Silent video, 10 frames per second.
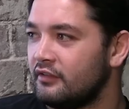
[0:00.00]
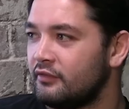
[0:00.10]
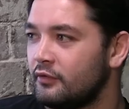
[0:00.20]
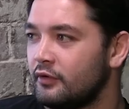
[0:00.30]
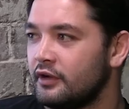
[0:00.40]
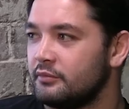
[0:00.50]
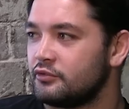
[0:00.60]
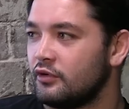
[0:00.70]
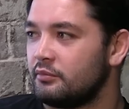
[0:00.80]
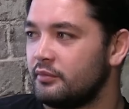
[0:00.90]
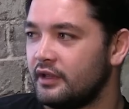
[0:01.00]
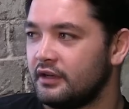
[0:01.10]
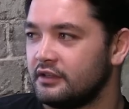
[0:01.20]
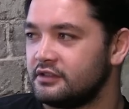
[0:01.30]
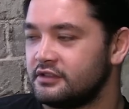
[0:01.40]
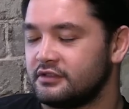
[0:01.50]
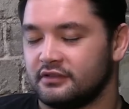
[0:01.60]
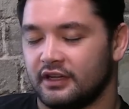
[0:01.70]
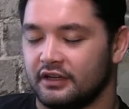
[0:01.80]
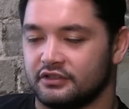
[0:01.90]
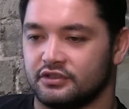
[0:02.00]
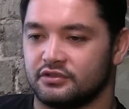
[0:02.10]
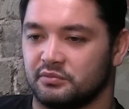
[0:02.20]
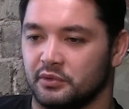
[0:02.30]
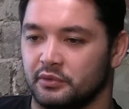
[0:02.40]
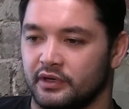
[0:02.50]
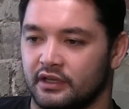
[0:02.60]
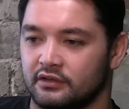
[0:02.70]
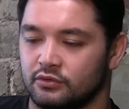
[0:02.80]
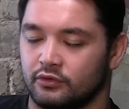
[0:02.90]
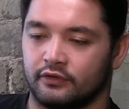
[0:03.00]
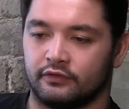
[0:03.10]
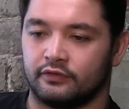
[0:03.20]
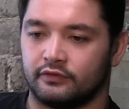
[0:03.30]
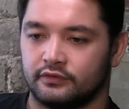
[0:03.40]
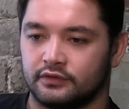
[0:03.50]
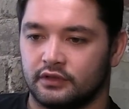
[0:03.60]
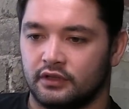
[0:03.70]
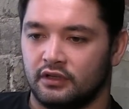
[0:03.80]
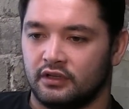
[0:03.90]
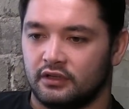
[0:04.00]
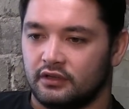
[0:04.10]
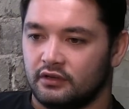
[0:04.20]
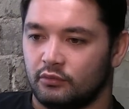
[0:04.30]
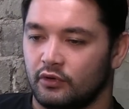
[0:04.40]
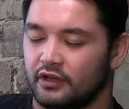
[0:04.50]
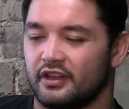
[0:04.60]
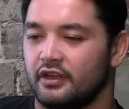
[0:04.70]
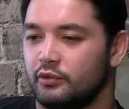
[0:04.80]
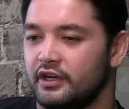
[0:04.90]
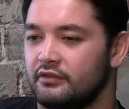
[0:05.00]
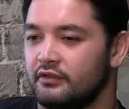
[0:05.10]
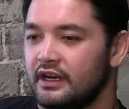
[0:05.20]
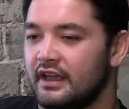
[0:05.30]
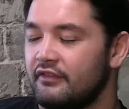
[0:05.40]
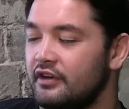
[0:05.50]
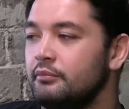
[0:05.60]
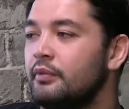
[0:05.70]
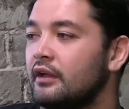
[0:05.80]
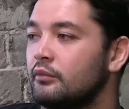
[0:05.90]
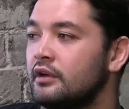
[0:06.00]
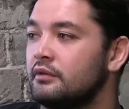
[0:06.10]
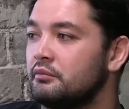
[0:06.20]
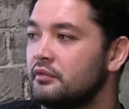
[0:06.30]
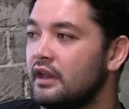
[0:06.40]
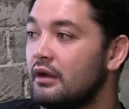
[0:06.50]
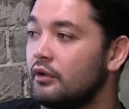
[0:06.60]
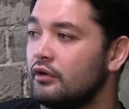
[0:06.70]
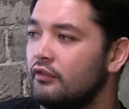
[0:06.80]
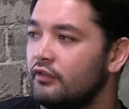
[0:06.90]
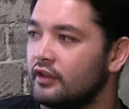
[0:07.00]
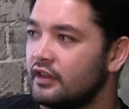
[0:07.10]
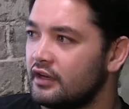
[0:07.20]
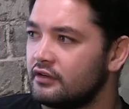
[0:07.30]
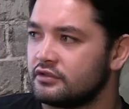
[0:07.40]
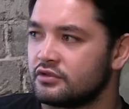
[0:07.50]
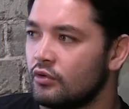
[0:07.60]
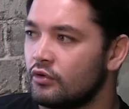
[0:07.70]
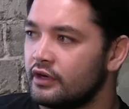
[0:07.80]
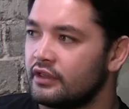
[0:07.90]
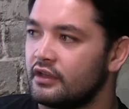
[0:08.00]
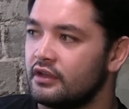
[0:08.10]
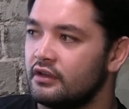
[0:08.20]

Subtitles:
for a hip drop, and it's just ruining sort of. Well, we didn't really have an impact when Nat went off. Like, they didn't score anything.